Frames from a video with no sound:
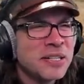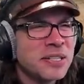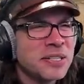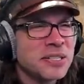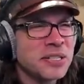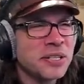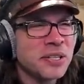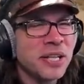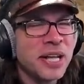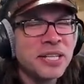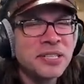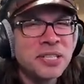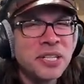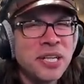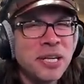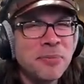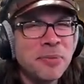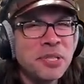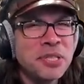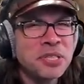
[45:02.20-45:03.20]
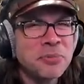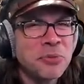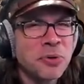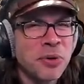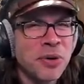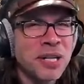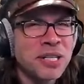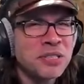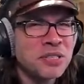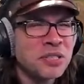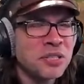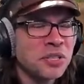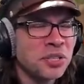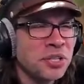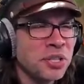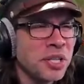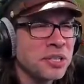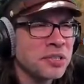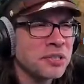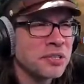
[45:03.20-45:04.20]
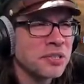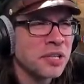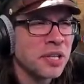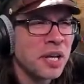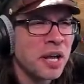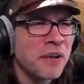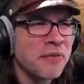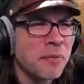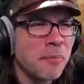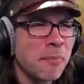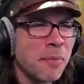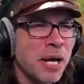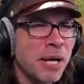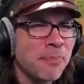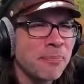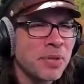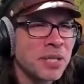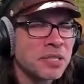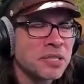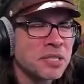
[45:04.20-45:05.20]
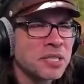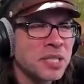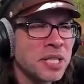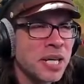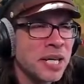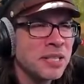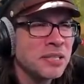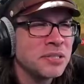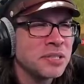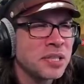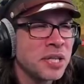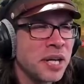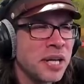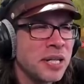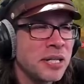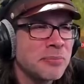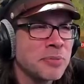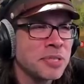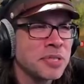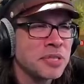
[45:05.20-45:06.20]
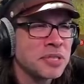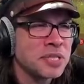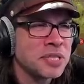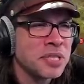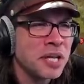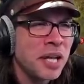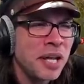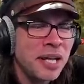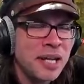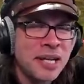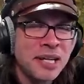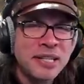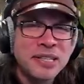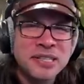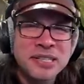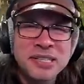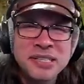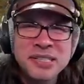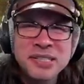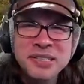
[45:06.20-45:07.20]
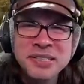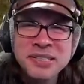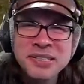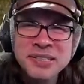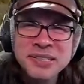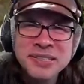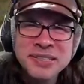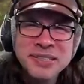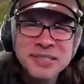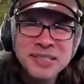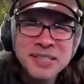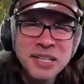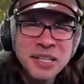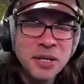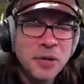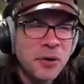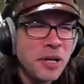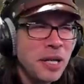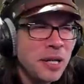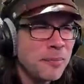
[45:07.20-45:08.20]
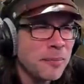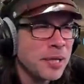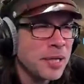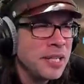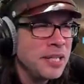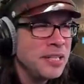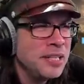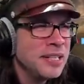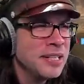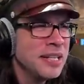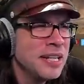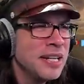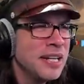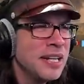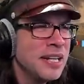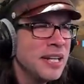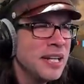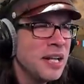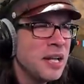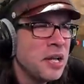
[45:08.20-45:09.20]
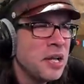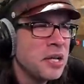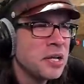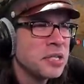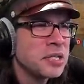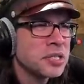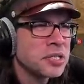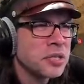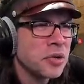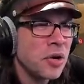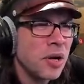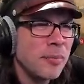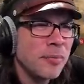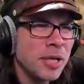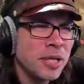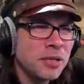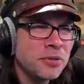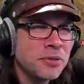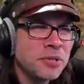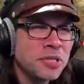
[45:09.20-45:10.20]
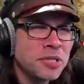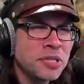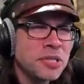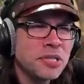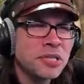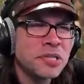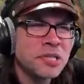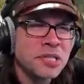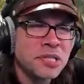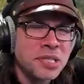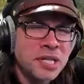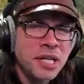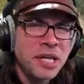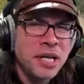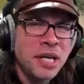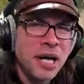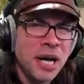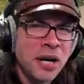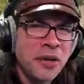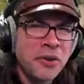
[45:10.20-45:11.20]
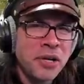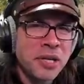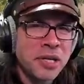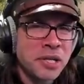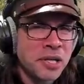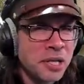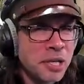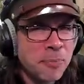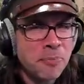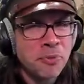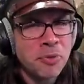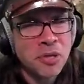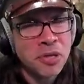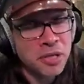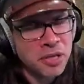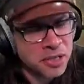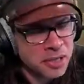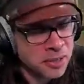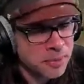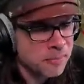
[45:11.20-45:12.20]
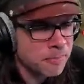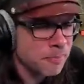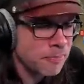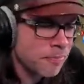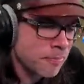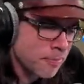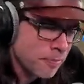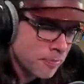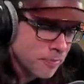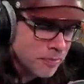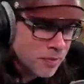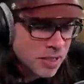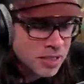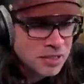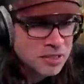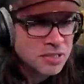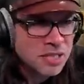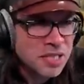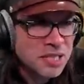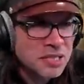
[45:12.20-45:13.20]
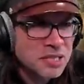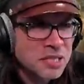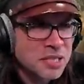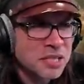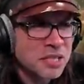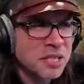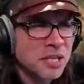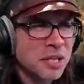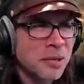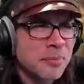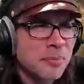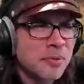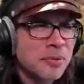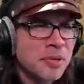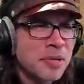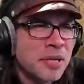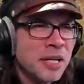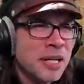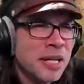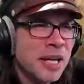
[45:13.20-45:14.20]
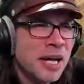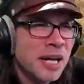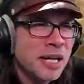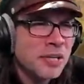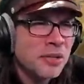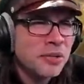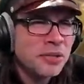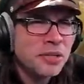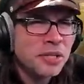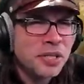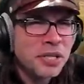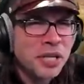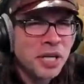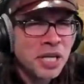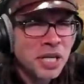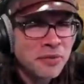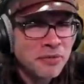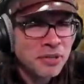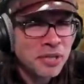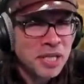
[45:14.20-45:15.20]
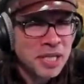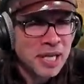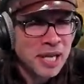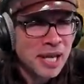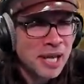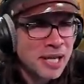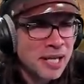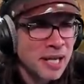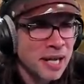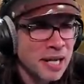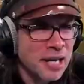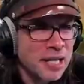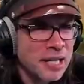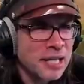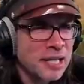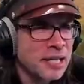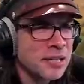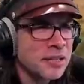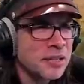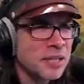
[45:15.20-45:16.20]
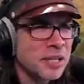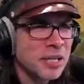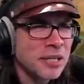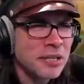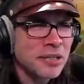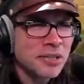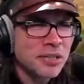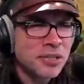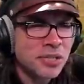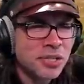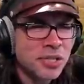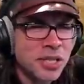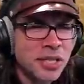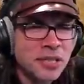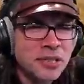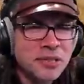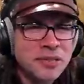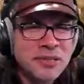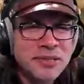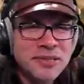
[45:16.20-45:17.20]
So that's gonna be some crazy shit to have a map that's 10 times the size. You know what I mean? So I'm interested to see how they keep the intensity up. I know they're gonna have like AI in there and shit.